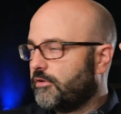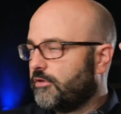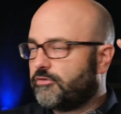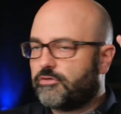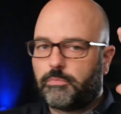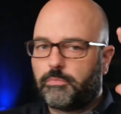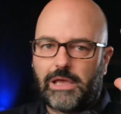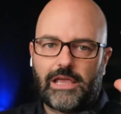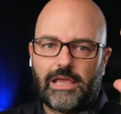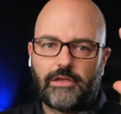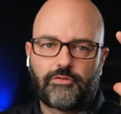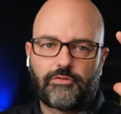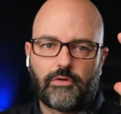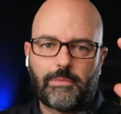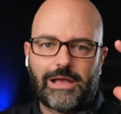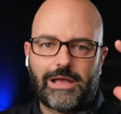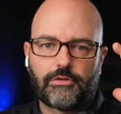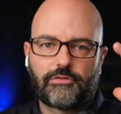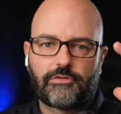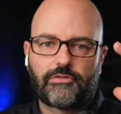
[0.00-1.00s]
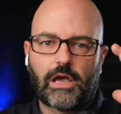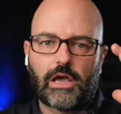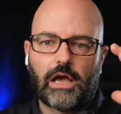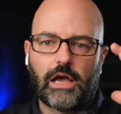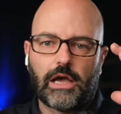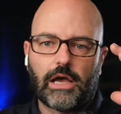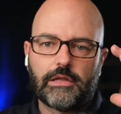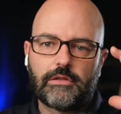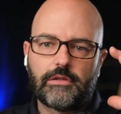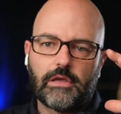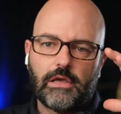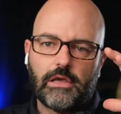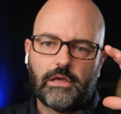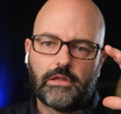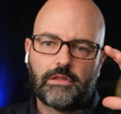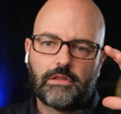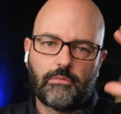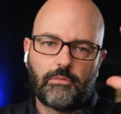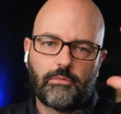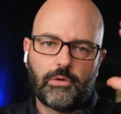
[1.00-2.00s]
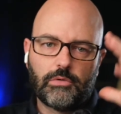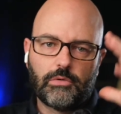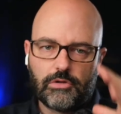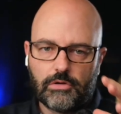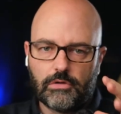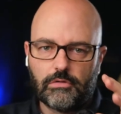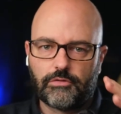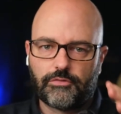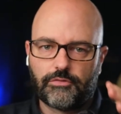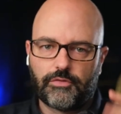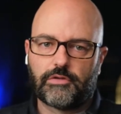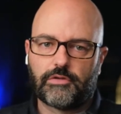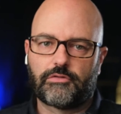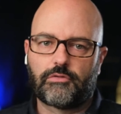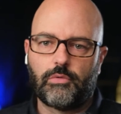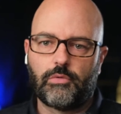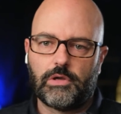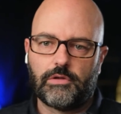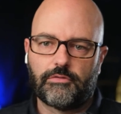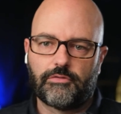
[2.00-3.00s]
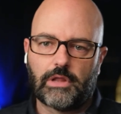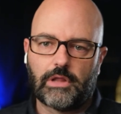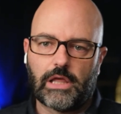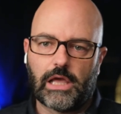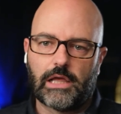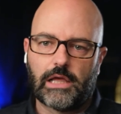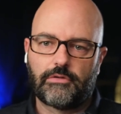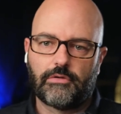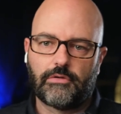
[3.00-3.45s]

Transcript: space from outside, then we would use visqueen for that.